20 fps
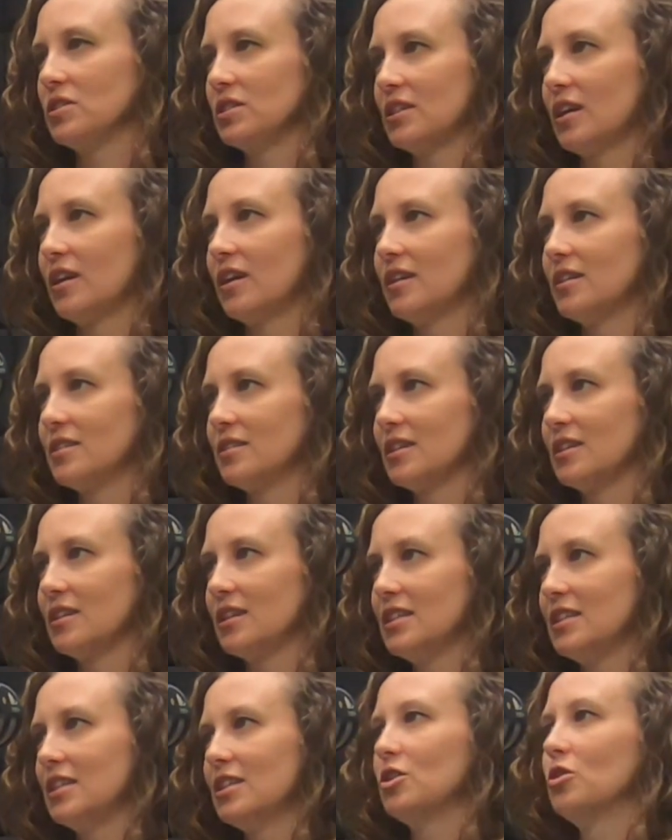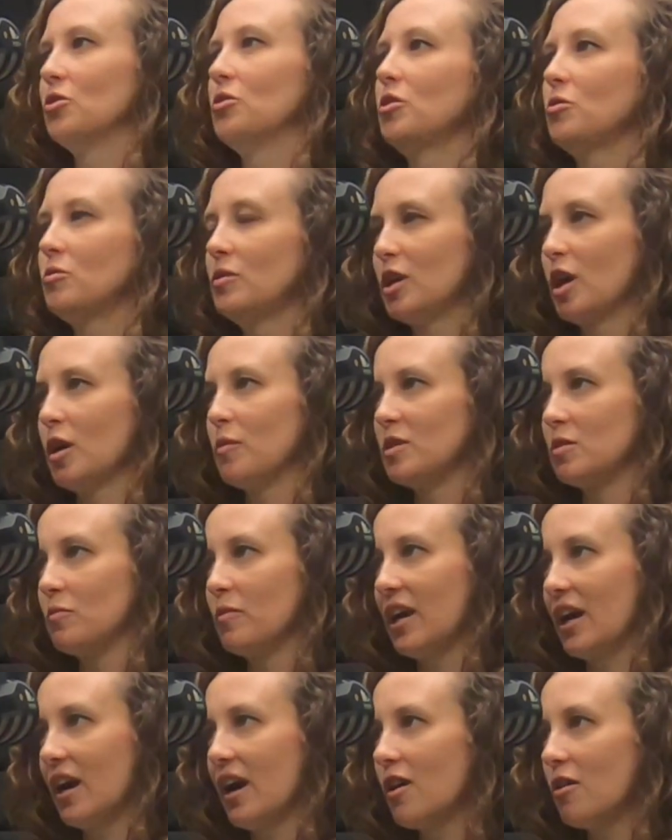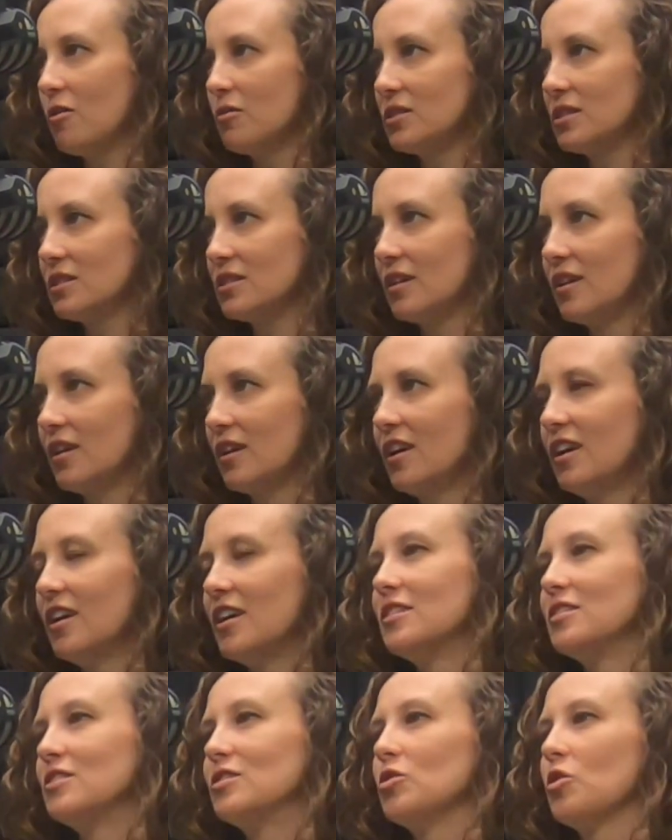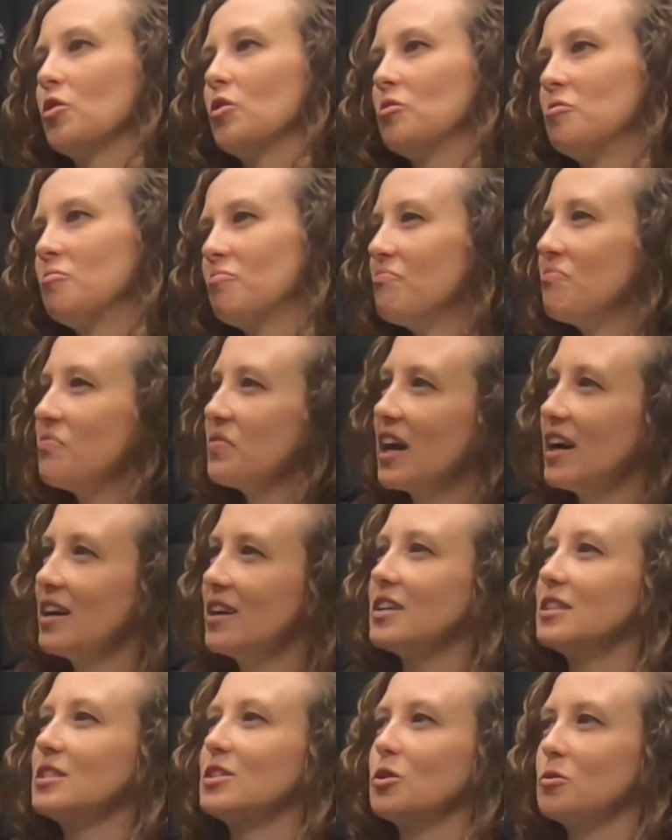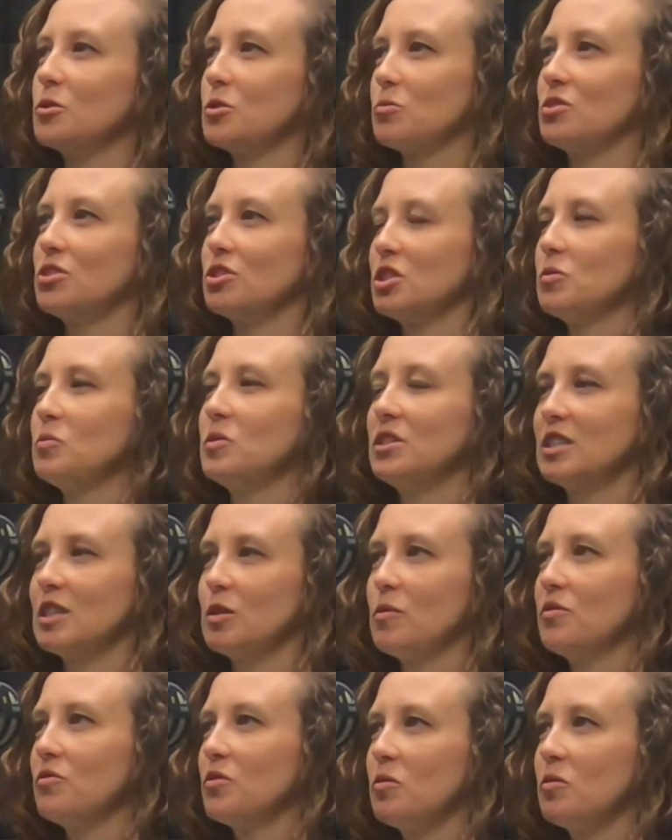settings and I didn't know you would come to my house. So I guess those would just be some of